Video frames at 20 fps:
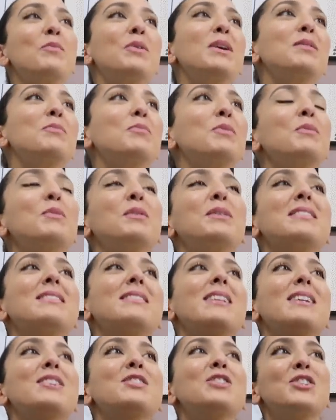We wouldn't
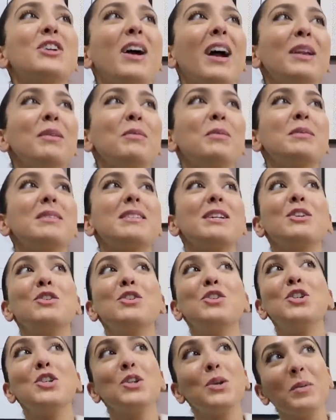say shiny, we would say
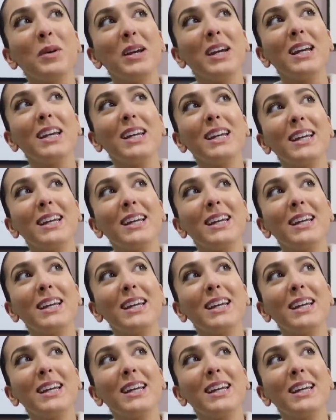dewy.